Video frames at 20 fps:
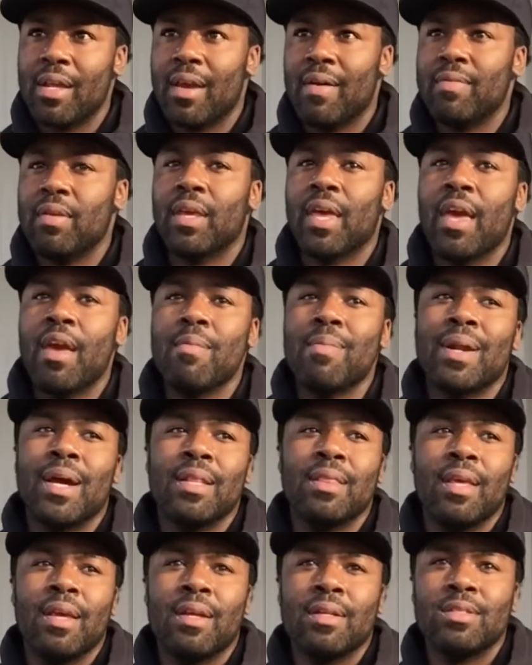of the game, but I
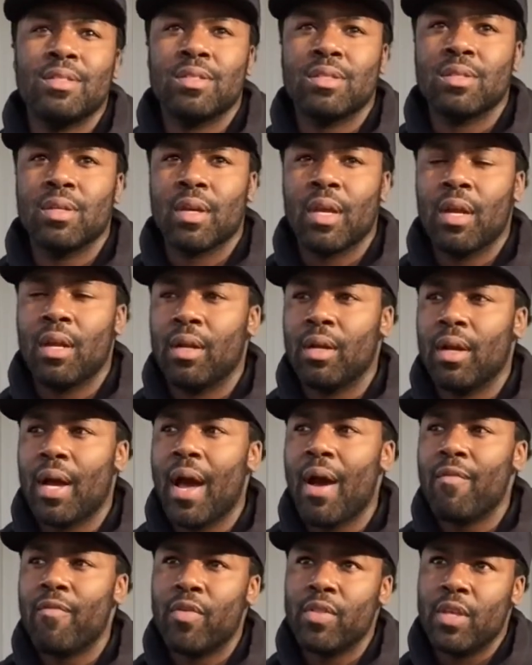think it's just looking
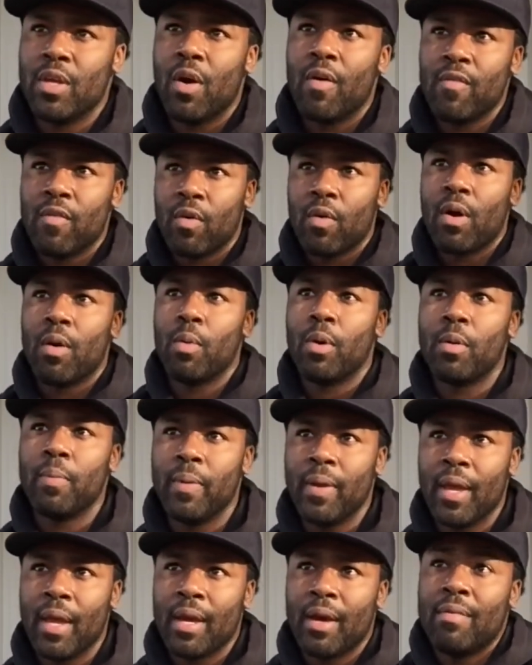out for the overall
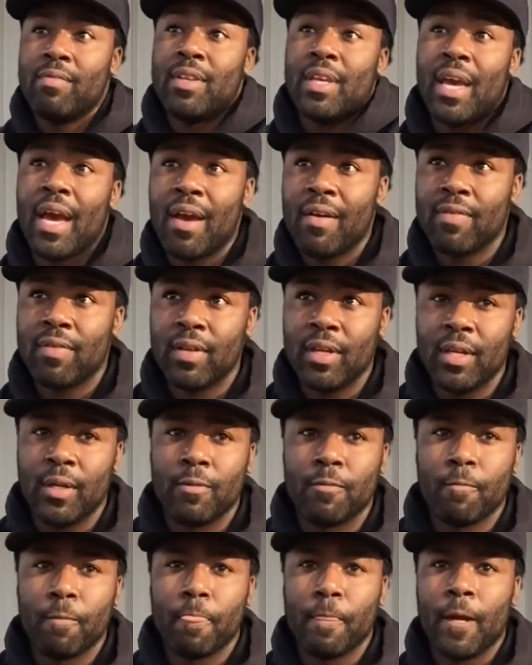well-being of the athlete
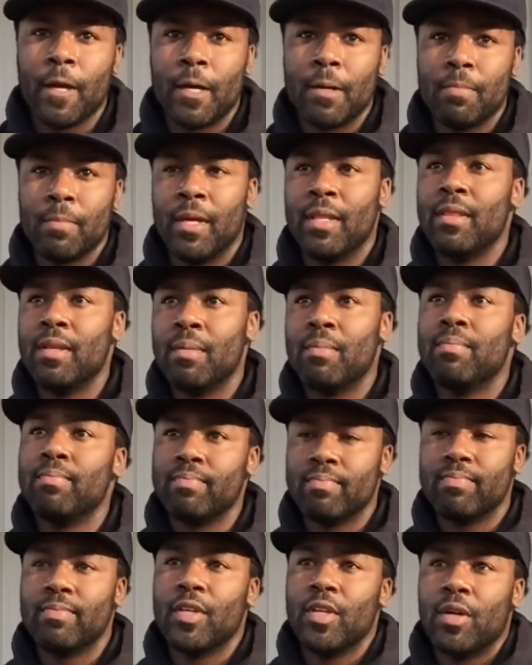and them,
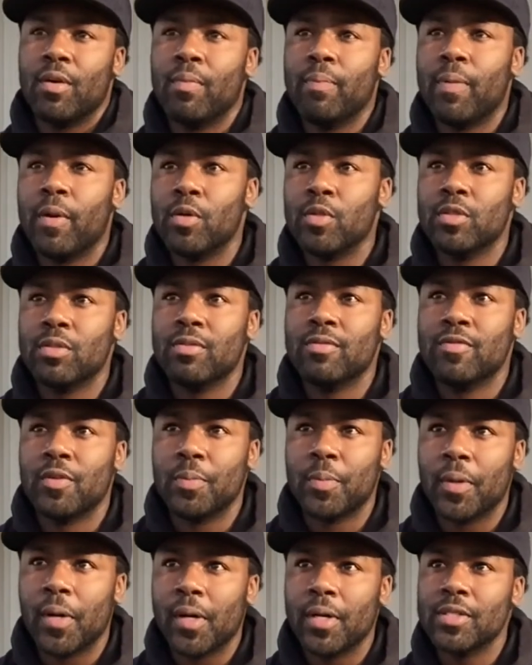
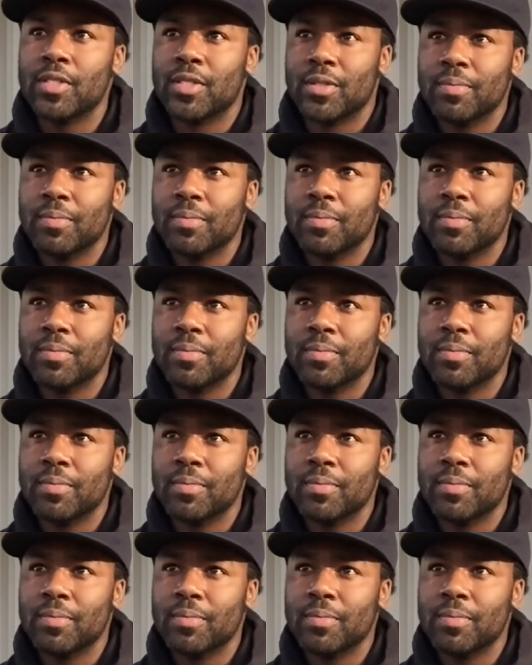post-football. So.